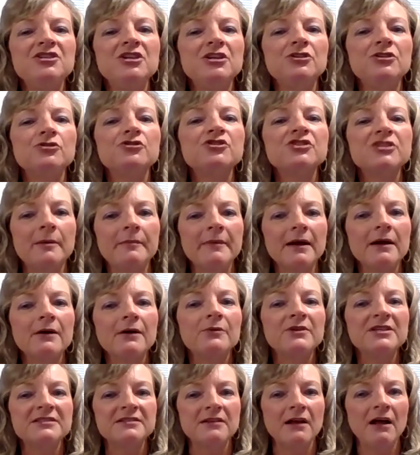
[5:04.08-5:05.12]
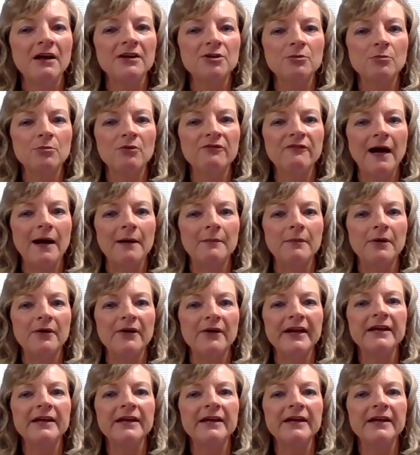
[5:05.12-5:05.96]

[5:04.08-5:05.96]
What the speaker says: in your stomach with soluble fiber.